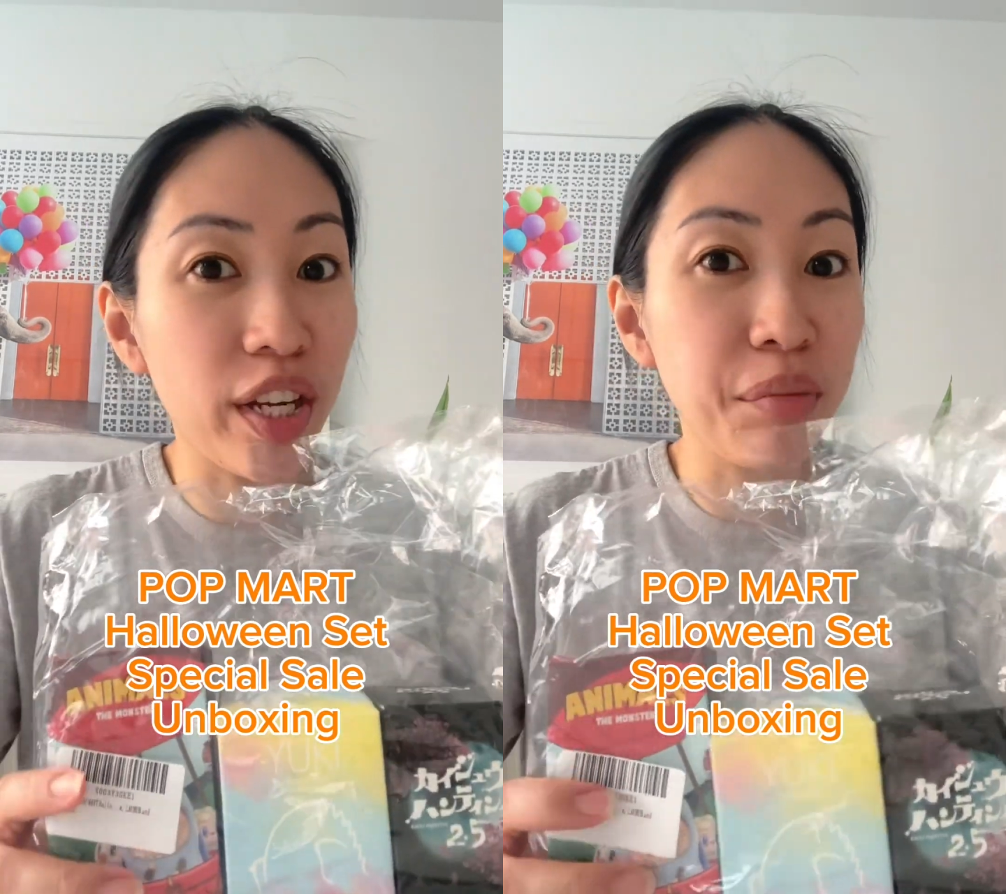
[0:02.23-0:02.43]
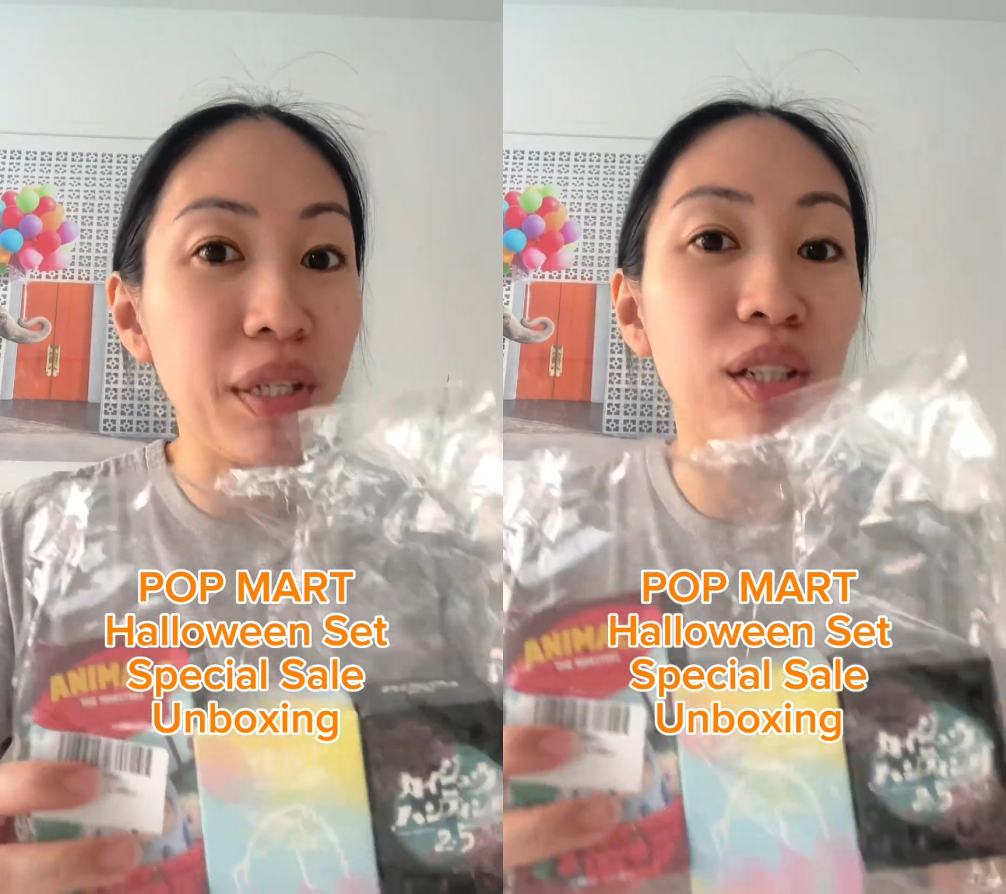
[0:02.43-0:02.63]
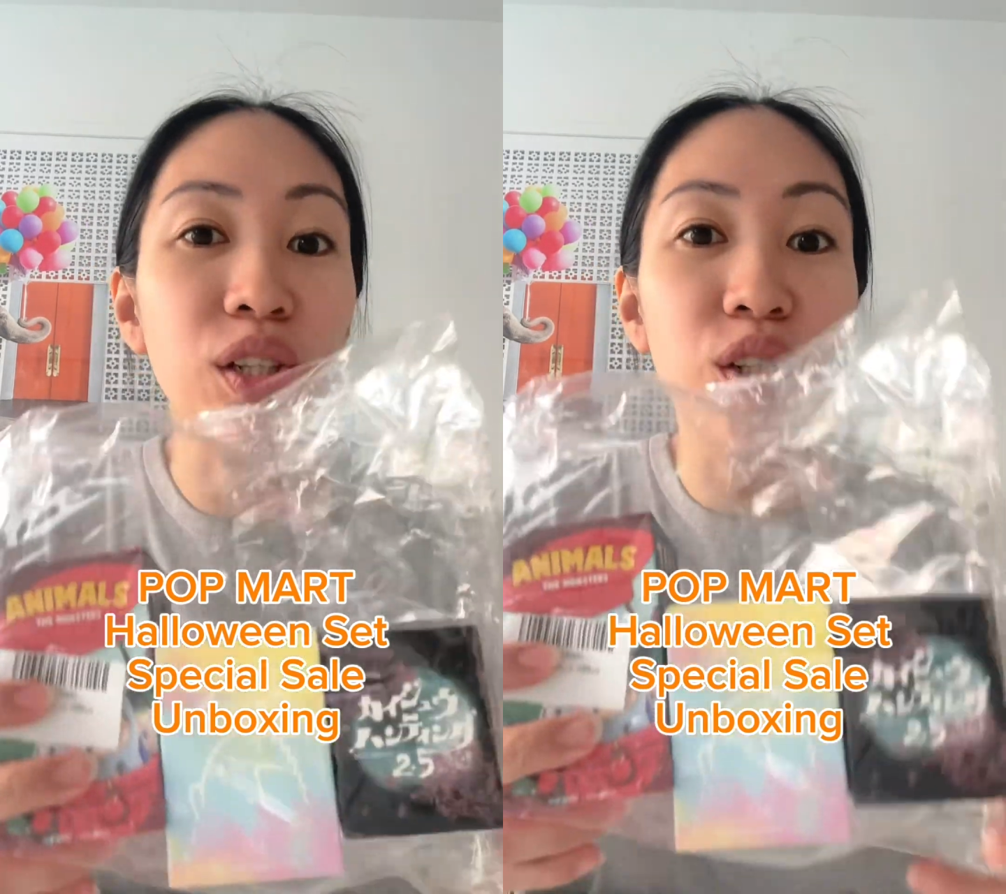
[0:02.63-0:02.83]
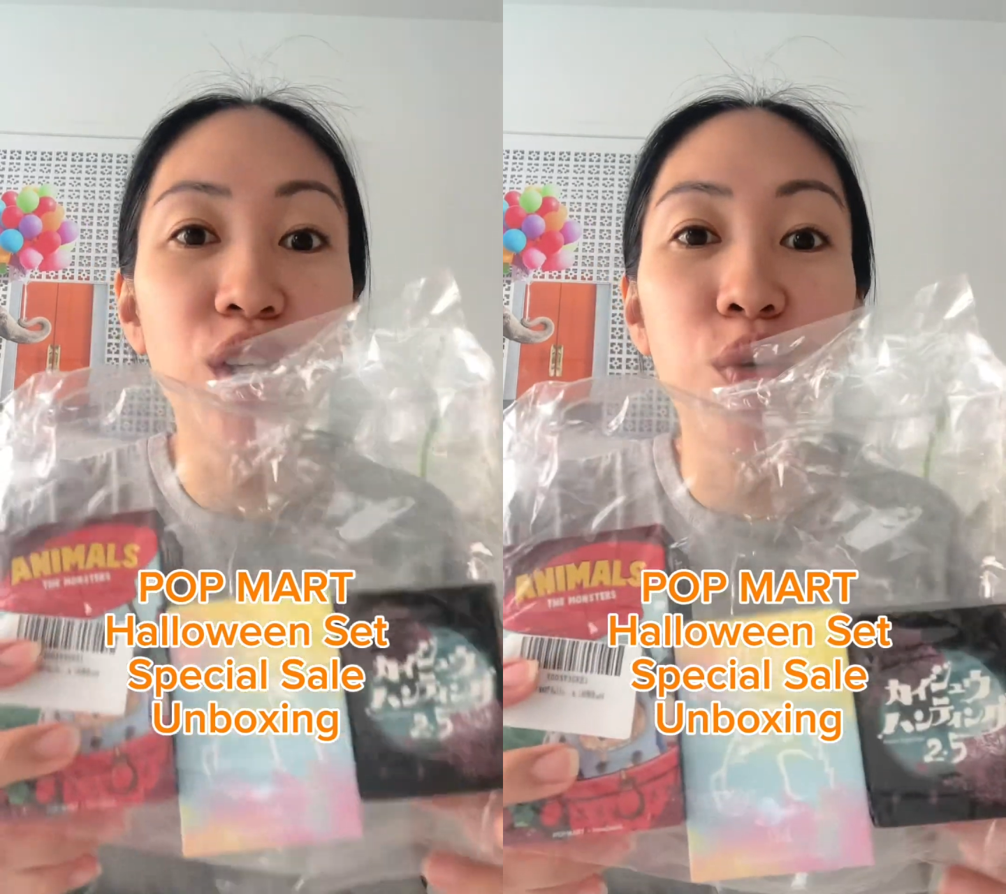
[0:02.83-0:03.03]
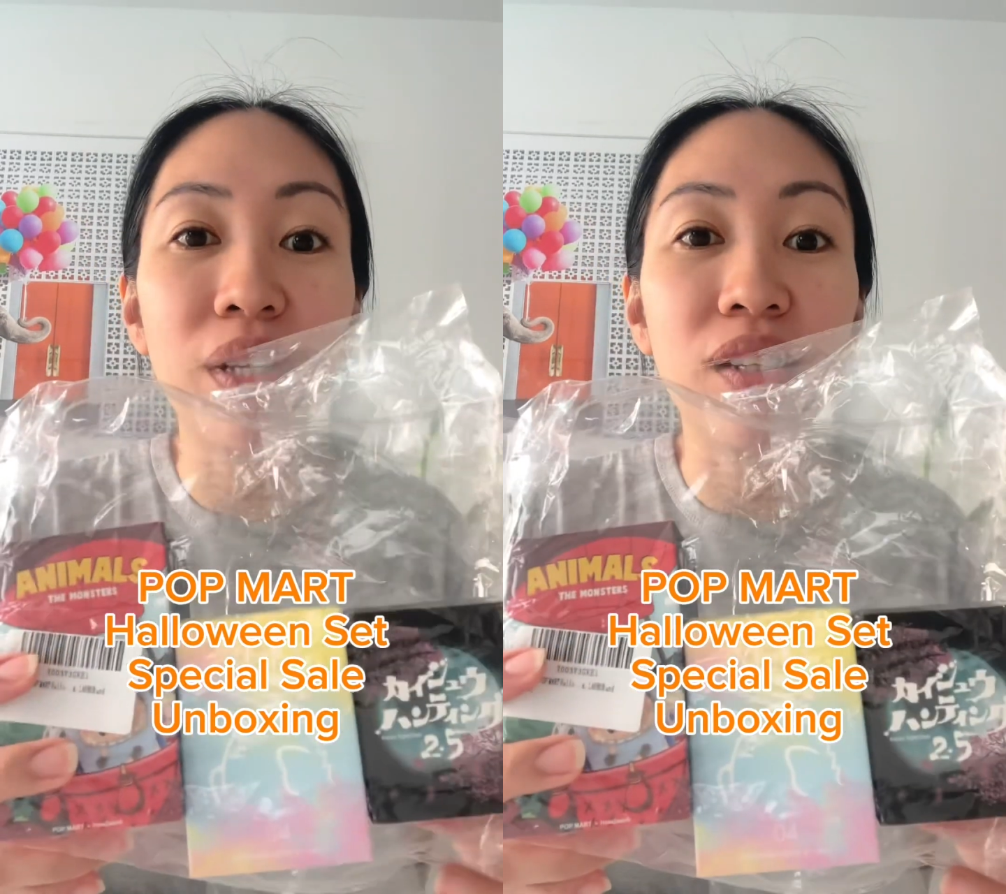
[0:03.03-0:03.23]
and look
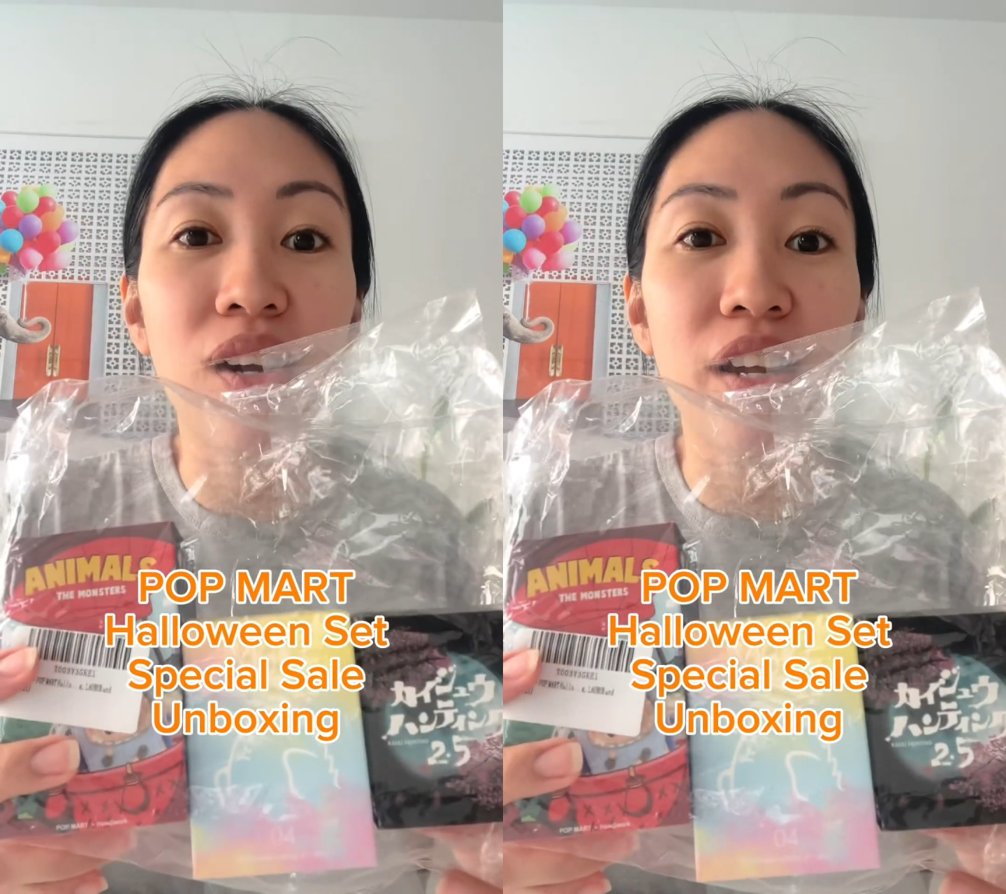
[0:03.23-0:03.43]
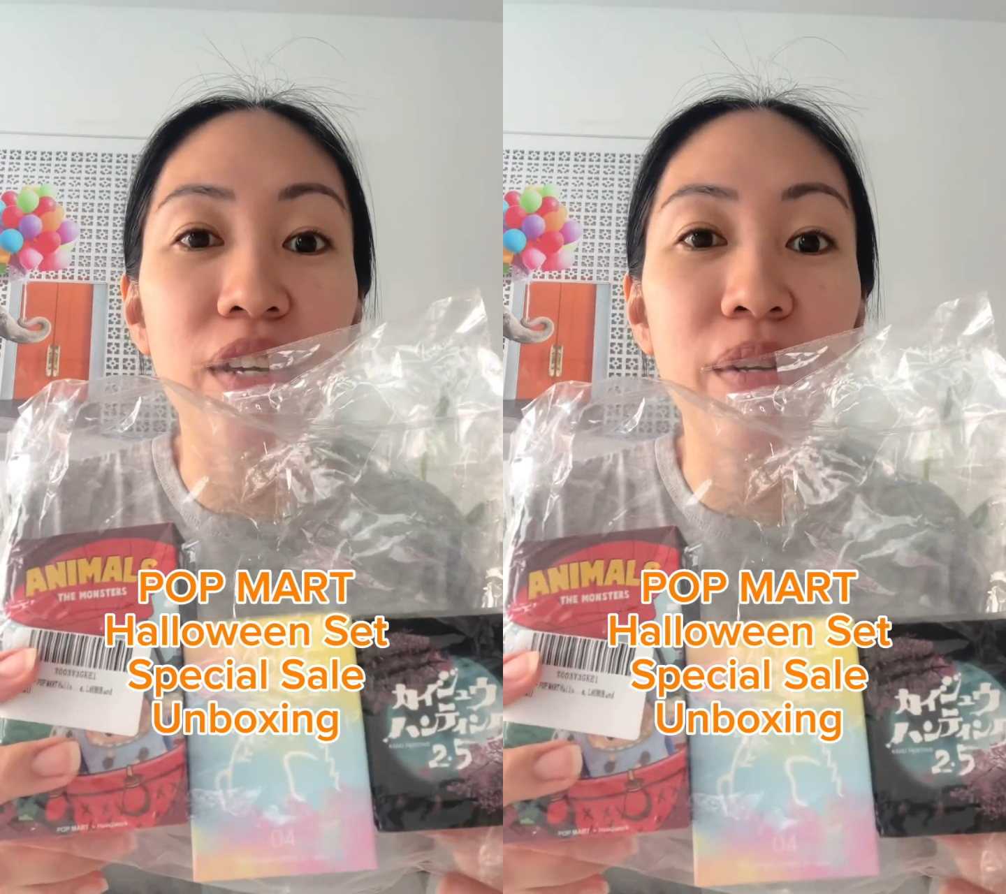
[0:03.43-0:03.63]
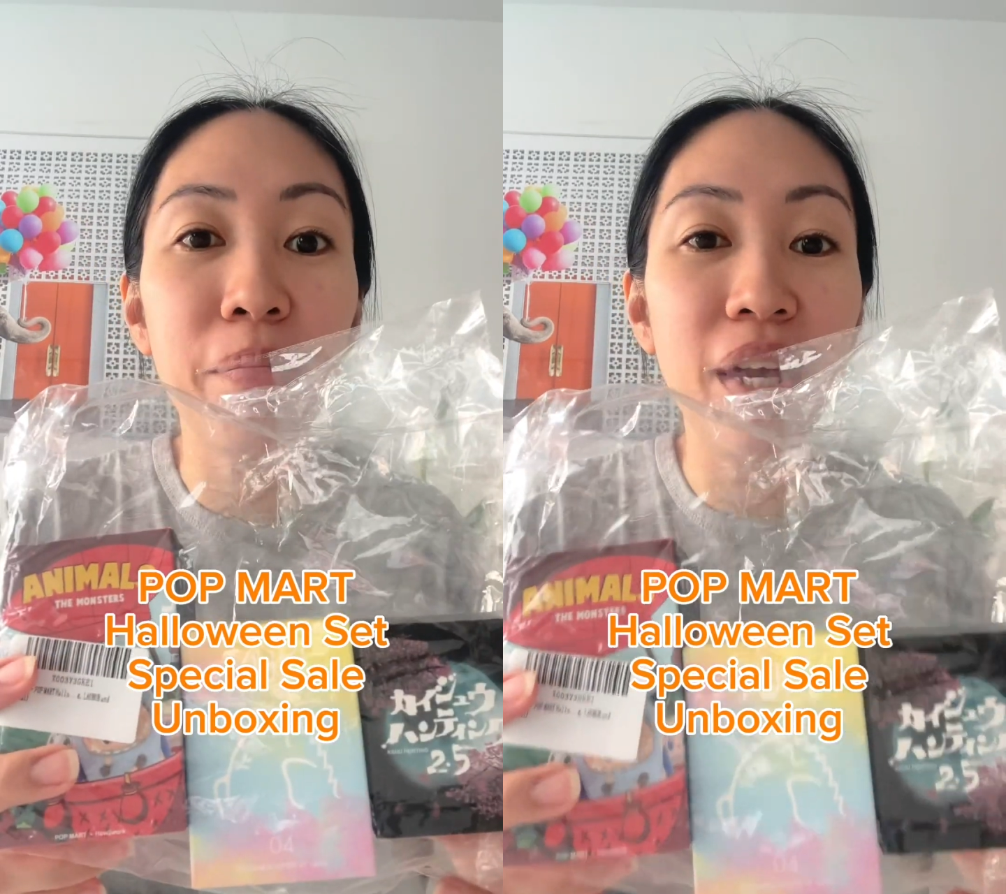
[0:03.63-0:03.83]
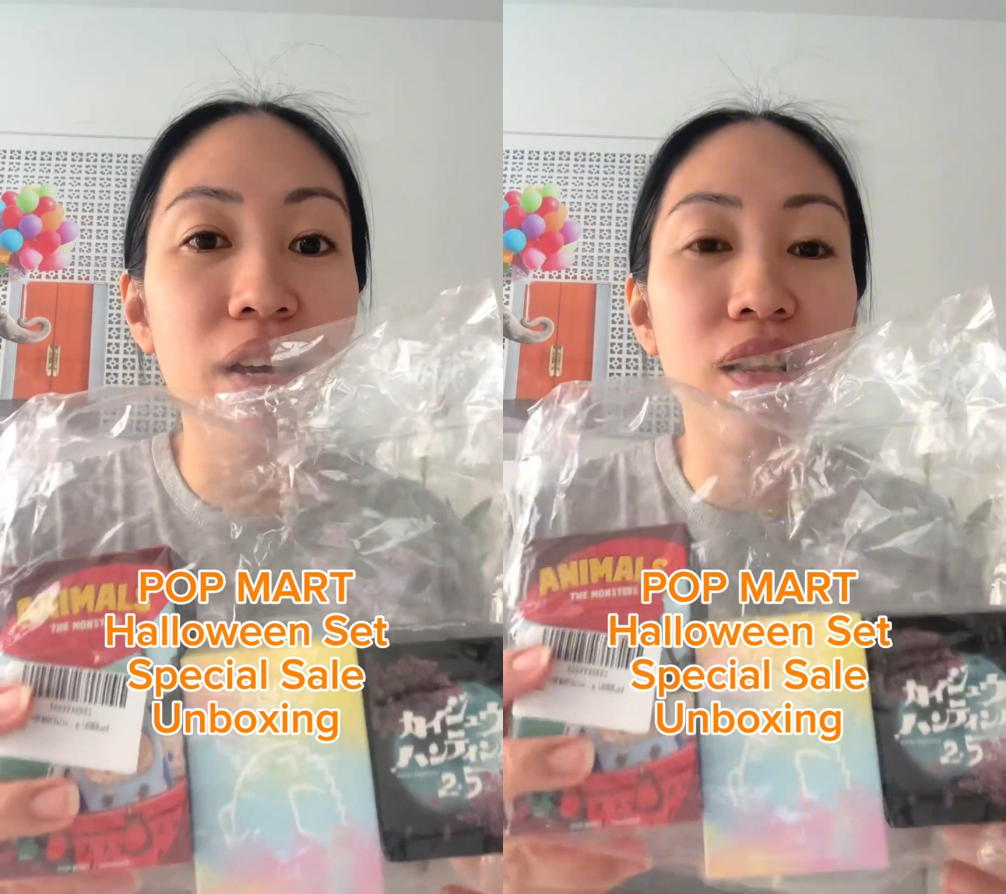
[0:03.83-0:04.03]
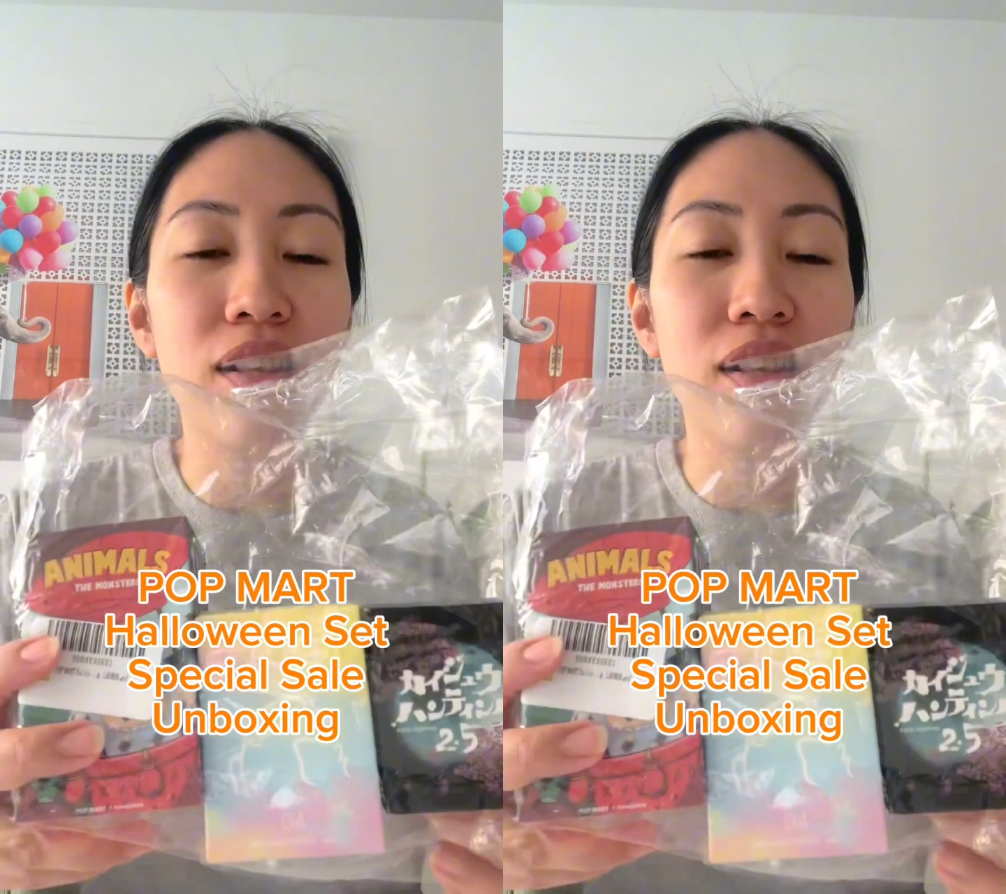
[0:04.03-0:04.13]
what got in the mail.